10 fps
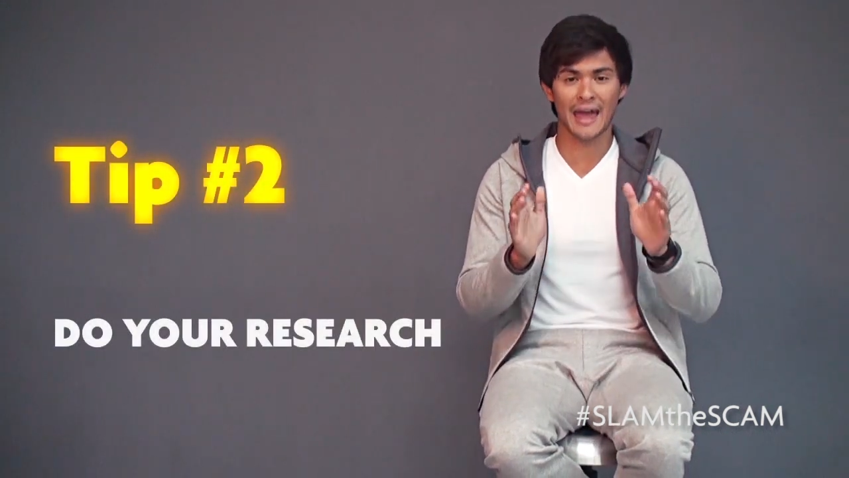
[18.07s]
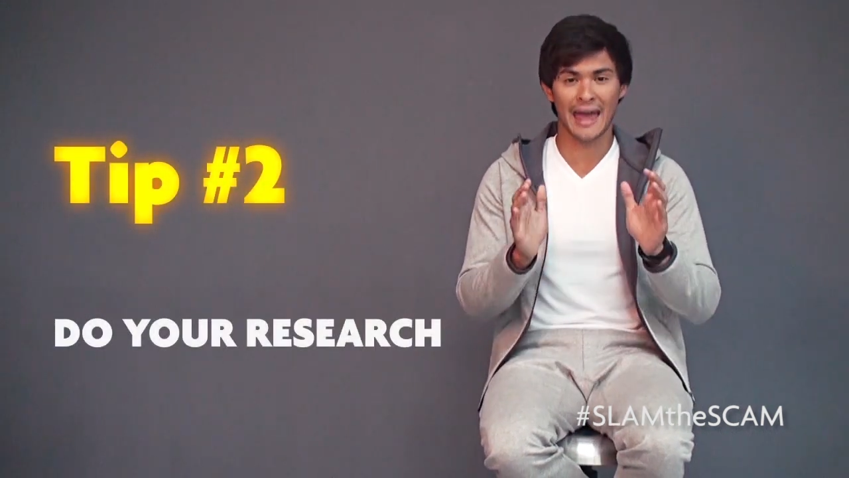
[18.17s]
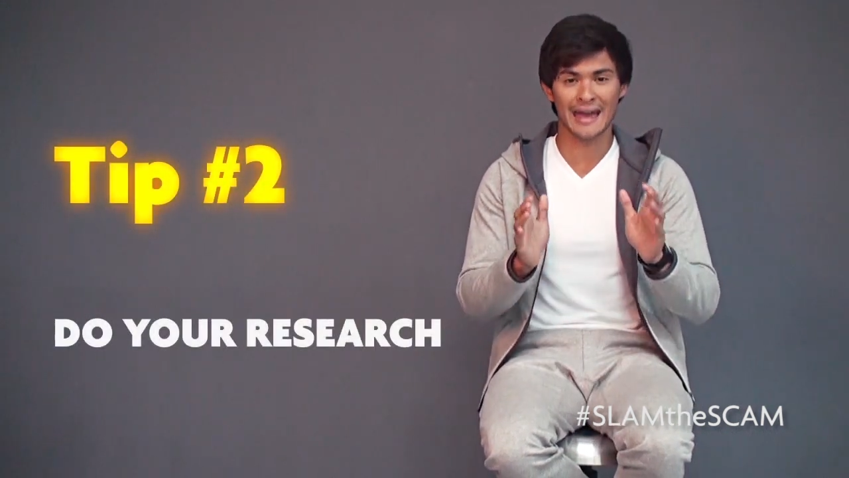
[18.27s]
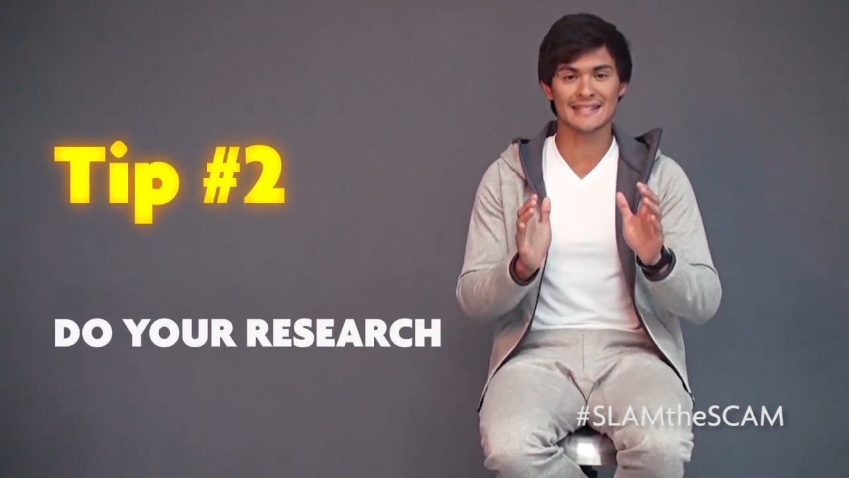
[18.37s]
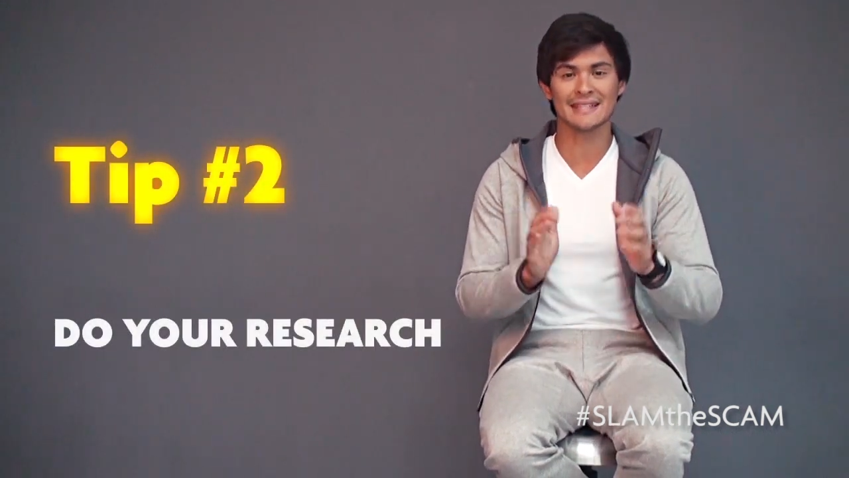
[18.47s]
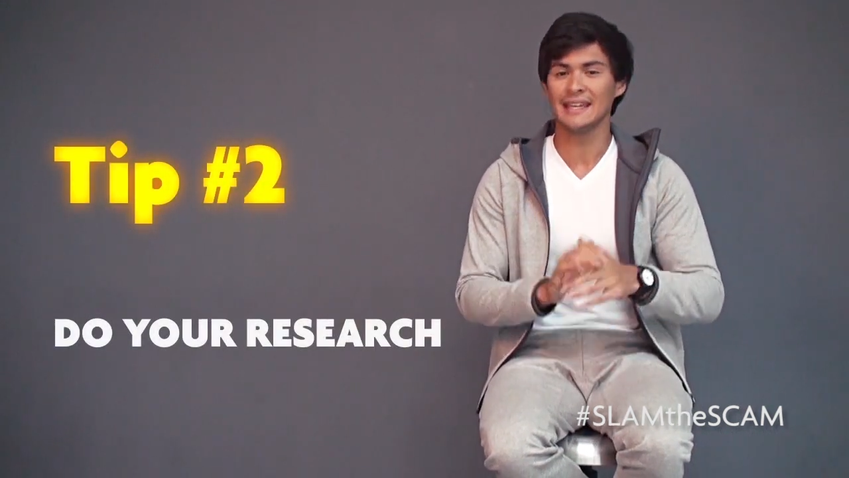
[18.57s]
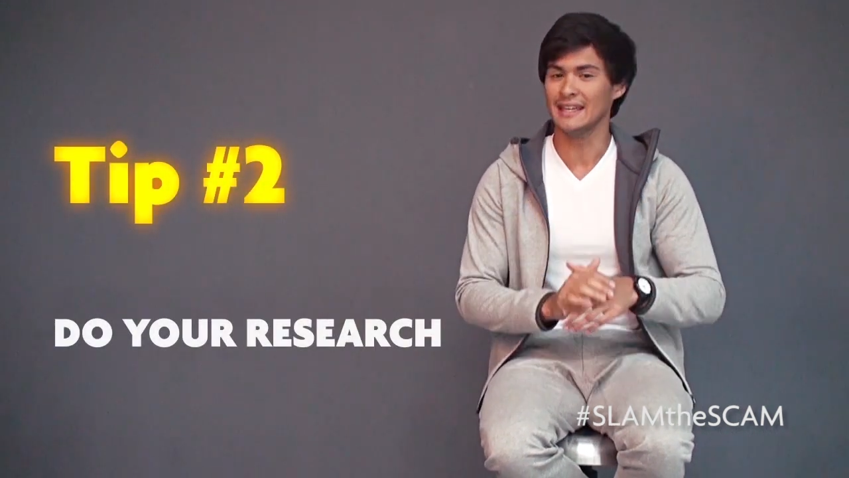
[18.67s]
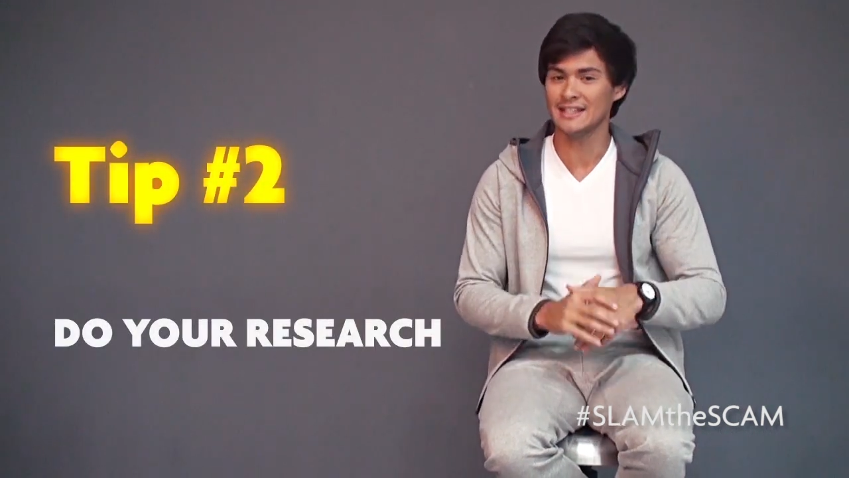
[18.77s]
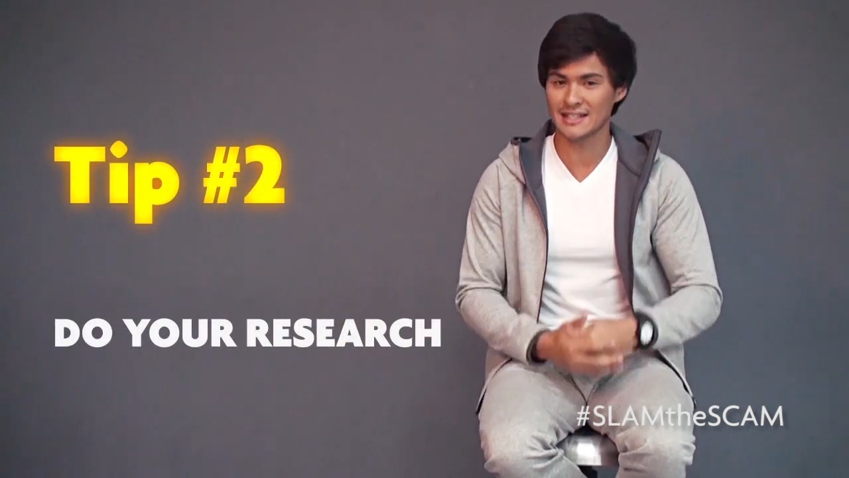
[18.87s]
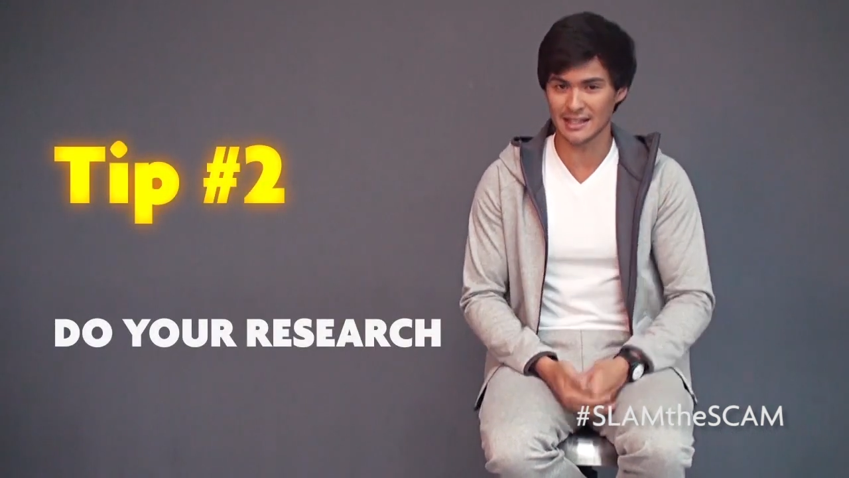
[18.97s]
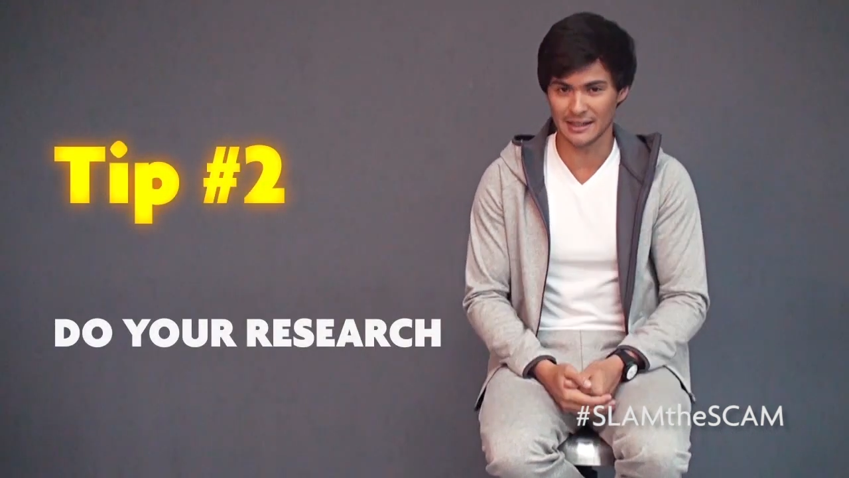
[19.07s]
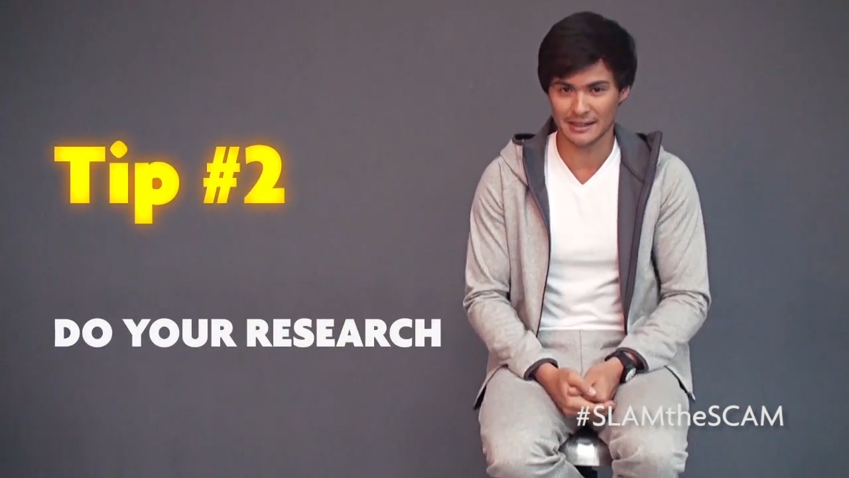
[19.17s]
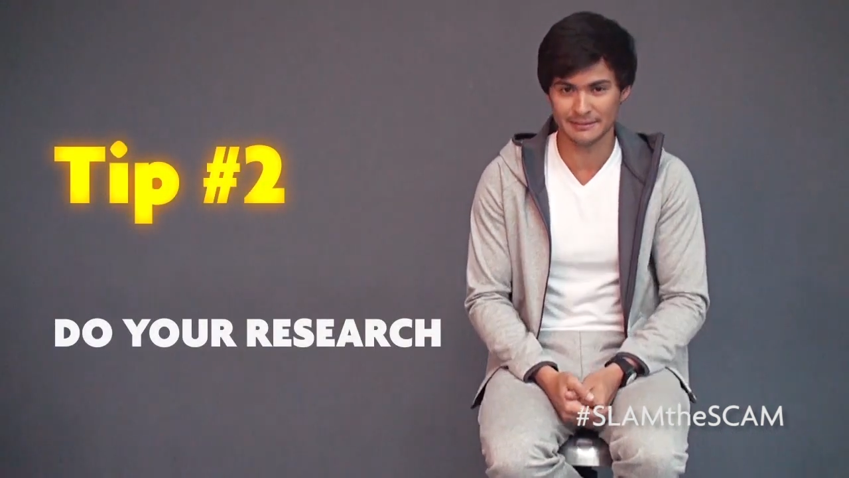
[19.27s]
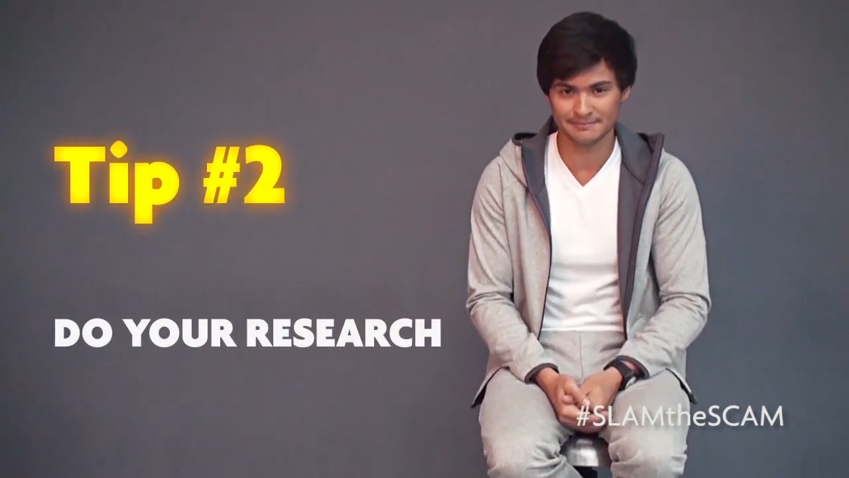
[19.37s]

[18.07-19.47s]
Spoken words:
the SEC.